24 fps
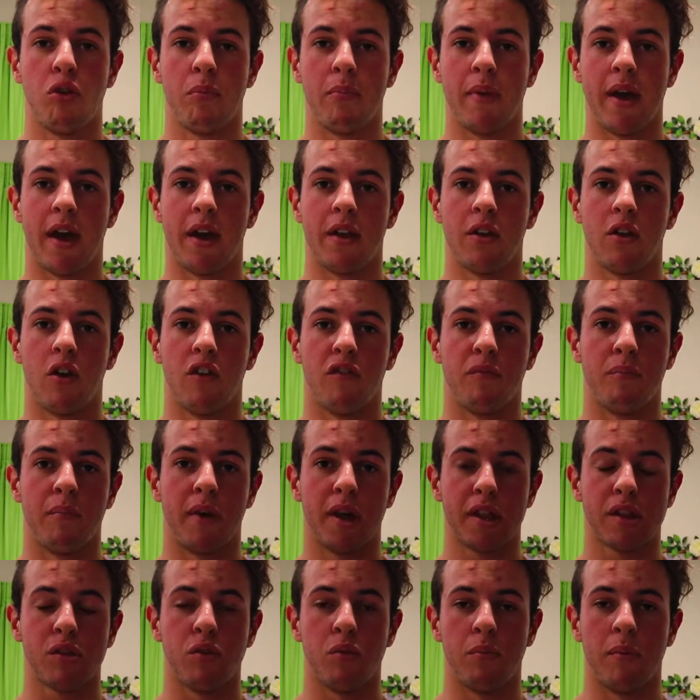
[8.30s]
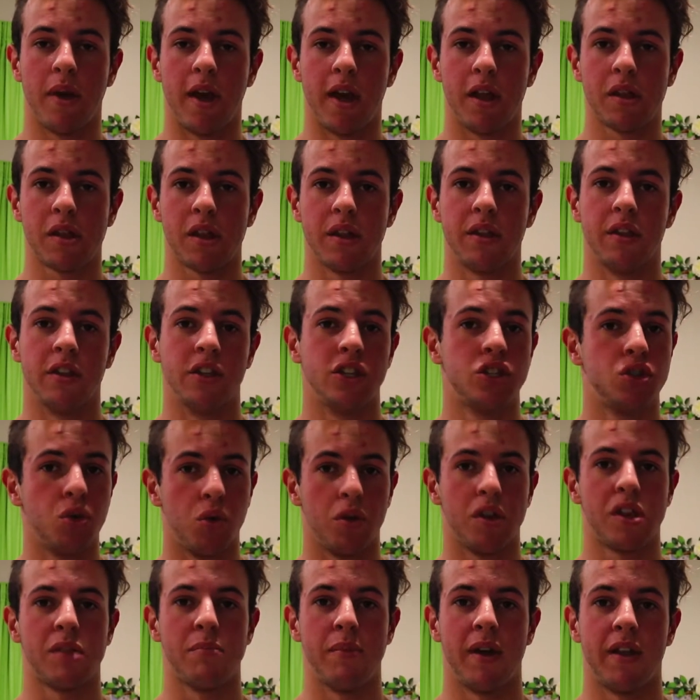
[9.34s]
amount of muscle mass in the
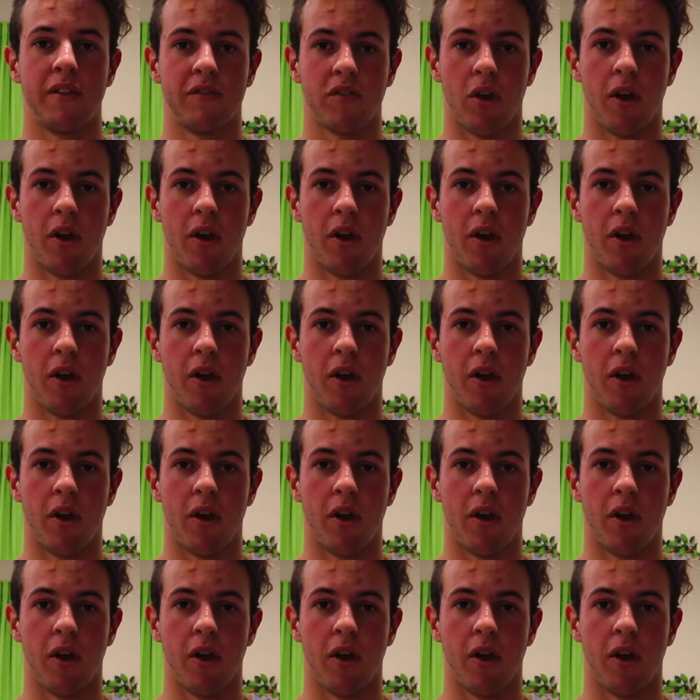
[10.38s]
shortest amount of